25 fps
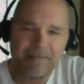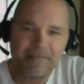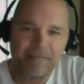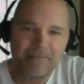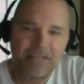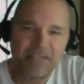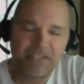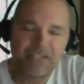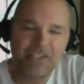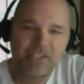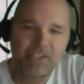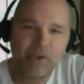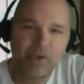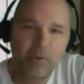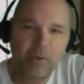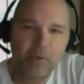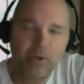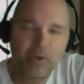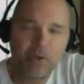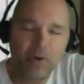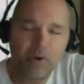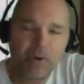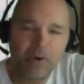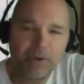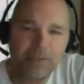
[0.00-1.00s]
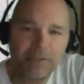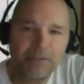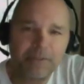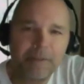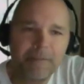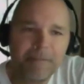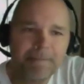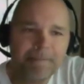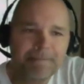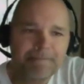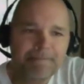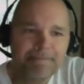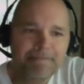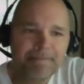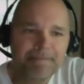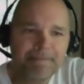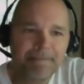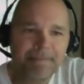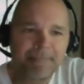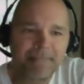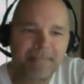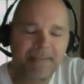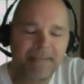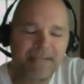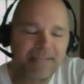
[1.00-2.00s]
that's going on.
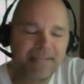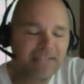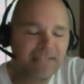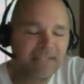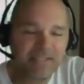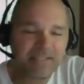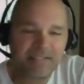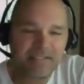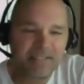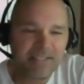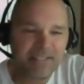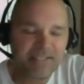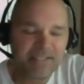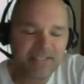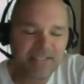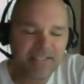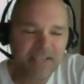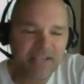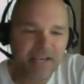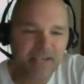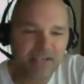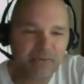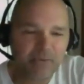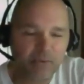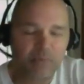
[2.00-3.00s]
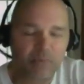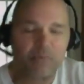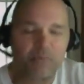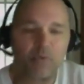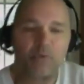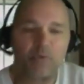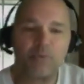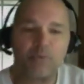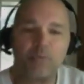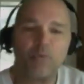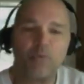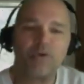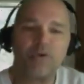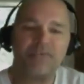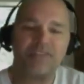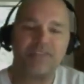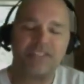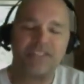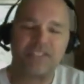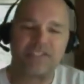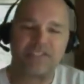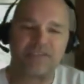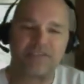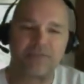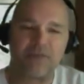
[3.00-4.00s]
I think in, inside, or, or more of at
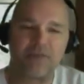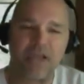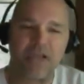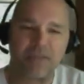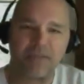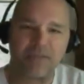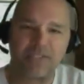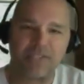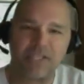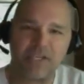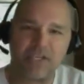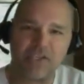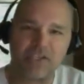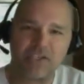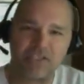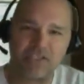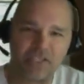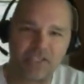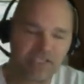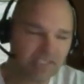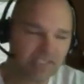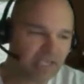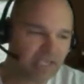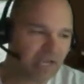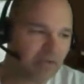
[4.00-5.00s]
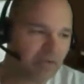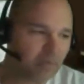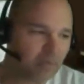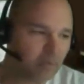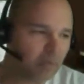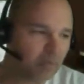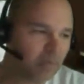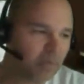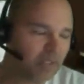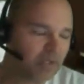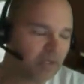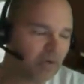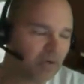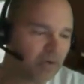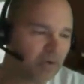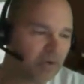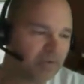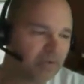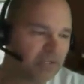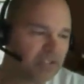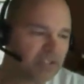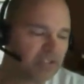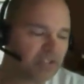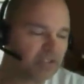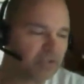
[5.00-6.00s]
least a fragmentation inside what we
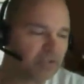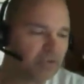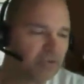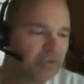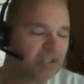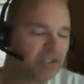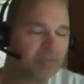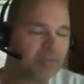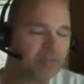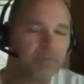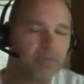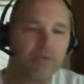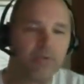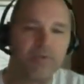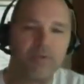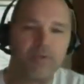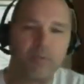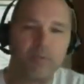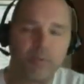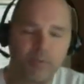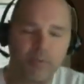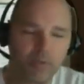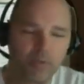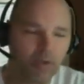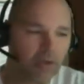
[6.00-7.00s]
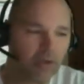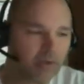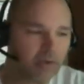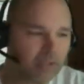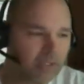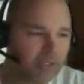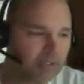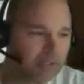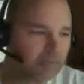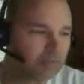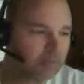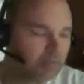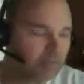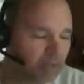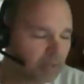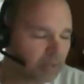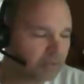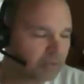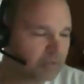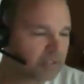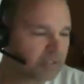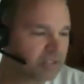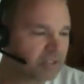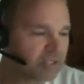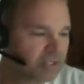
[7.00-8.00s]
call this truth community. We were all
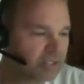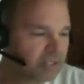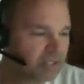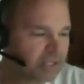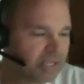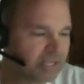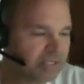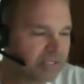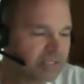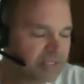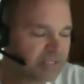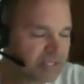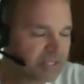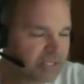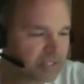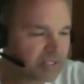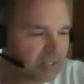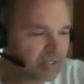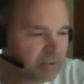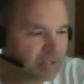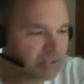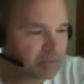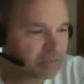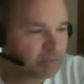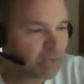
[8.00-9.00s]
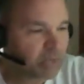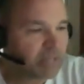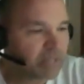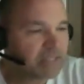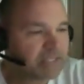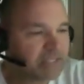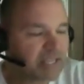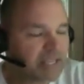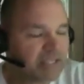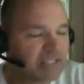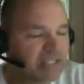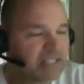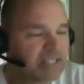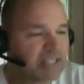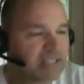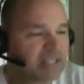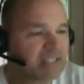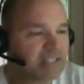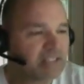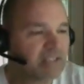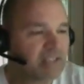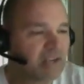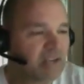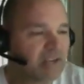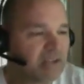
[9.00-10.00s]
brothers and sisters, brothers and
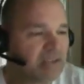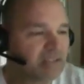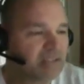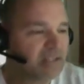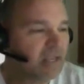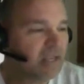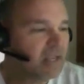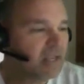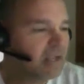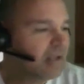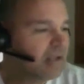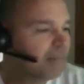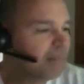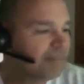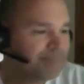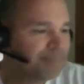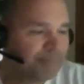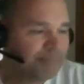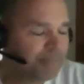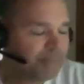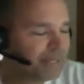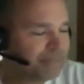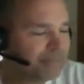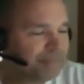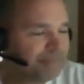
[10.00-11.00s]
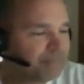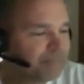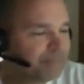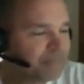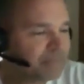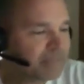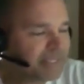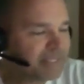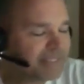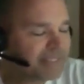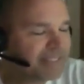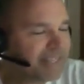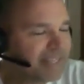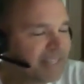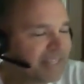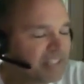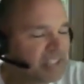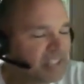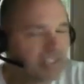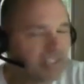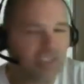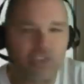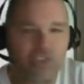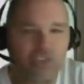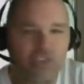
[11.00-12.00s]
sisters, but it's not
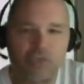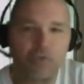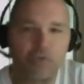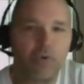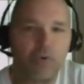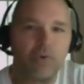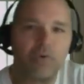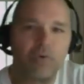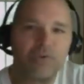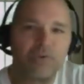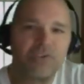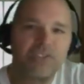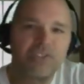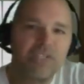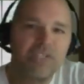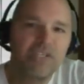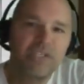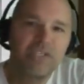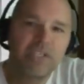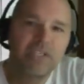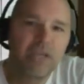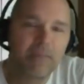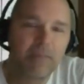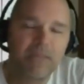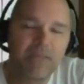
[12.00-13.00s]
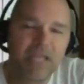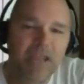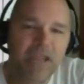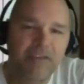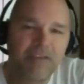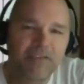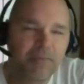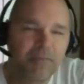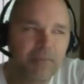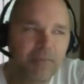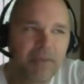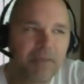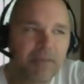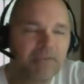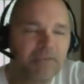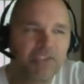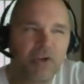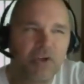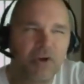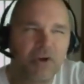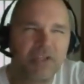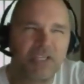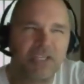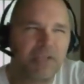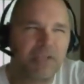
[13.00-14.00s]
just the trolls coming after him. I'm not
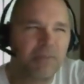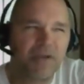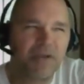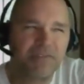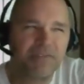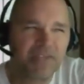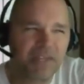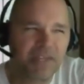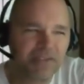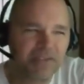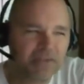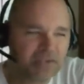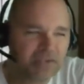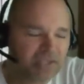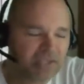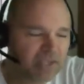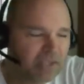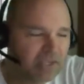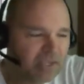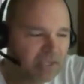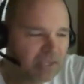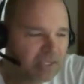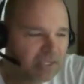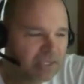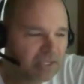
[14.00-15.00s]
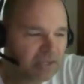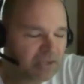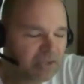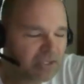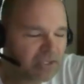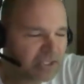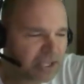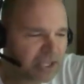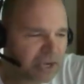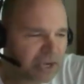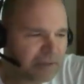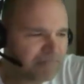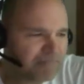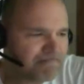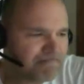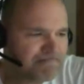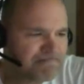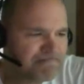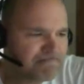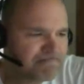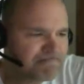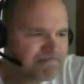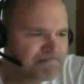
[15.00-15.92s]
talking about that. There's there's um,